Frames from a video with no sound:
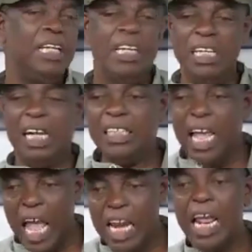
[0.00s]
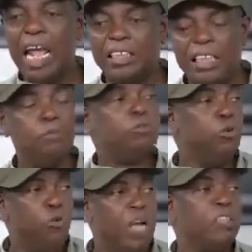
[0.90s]
that any attempt
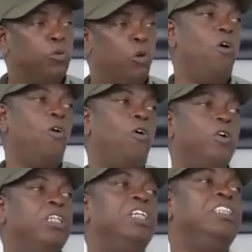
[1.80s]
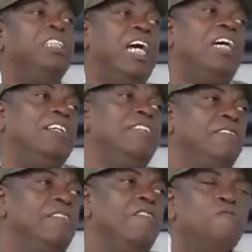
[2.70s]
to wage war on Niger
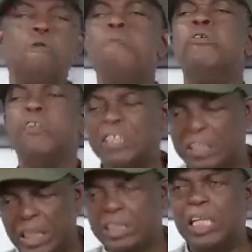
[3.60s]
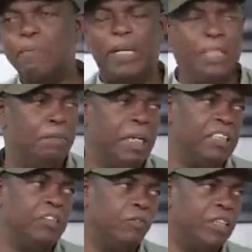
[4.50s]
will be resisted by the
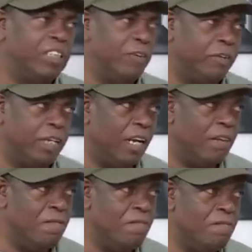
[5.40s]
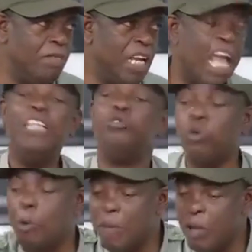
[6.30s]
masses of West Africa. It
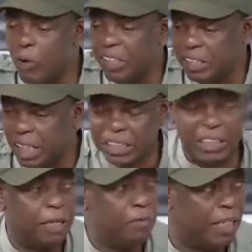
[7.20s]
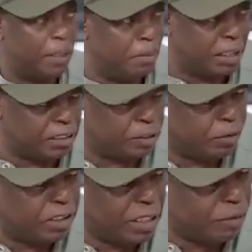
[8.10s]
will be resisted by the masses
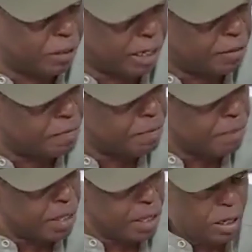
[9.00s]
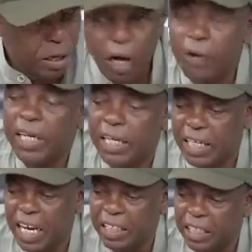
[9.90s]
of West Africa.
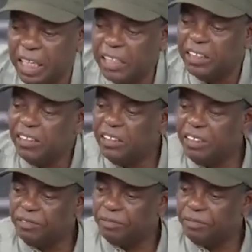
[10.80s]
Already there are indications,